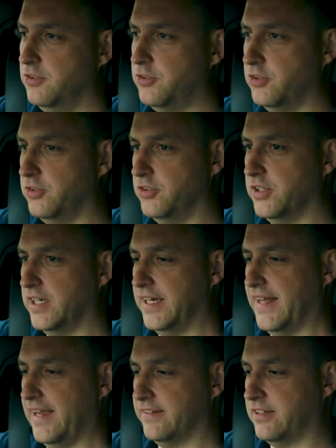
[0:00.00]
to a
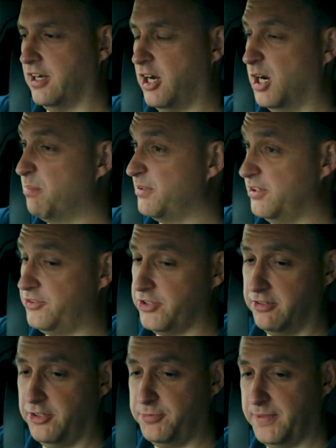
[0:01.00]
nice car. But the
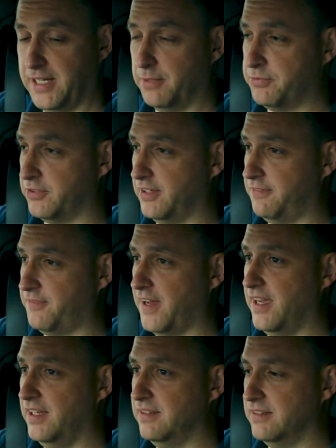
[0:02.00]
journey's been absolutely
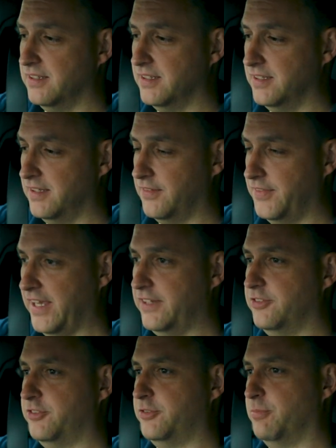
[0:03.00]
fine, nice
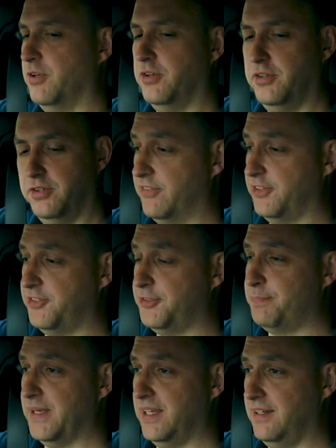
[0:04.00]
and smooth. Average
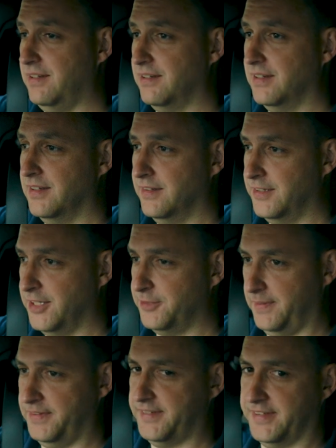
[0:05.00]
speed has
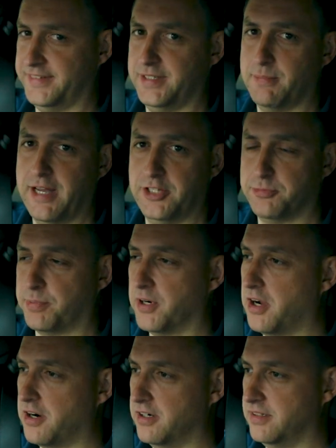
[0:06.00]
been 60 miles per
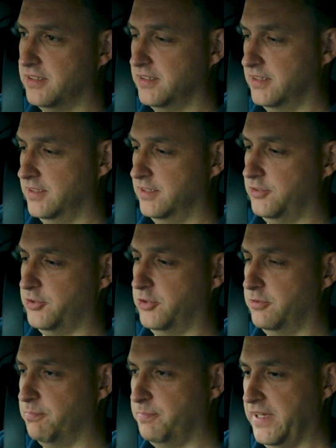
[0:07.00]
hour,
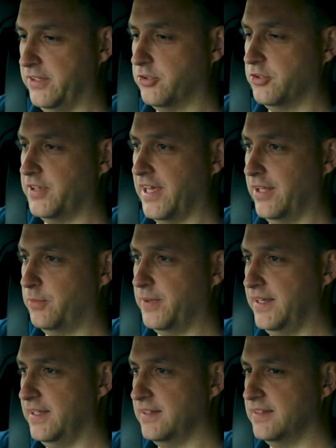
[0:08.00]
so made good
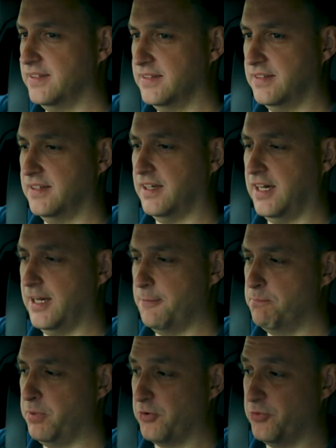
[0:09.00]
headway.
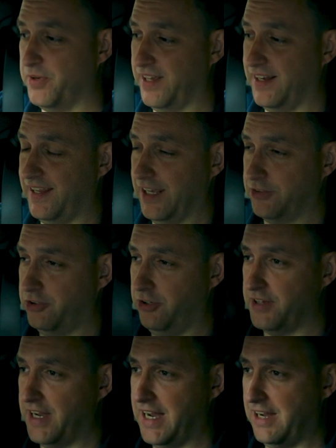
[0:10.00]
But really at
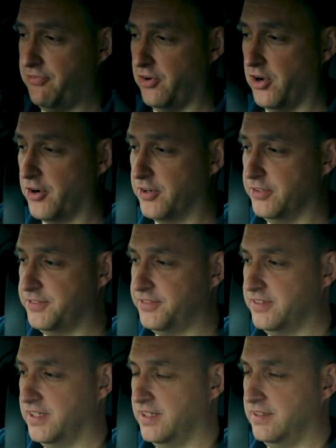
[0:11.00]
2.5
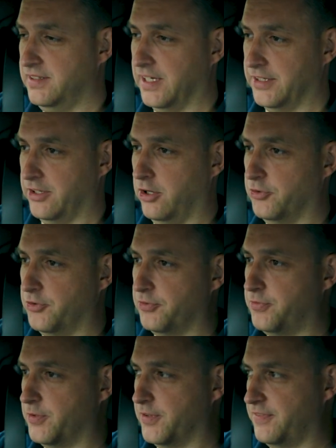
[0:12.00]
hours and
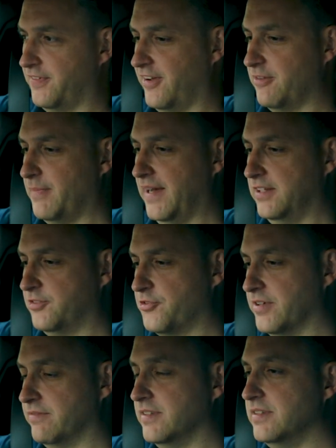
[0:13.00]
145 miles
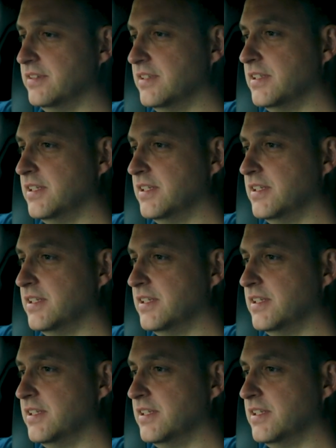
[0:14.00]
driven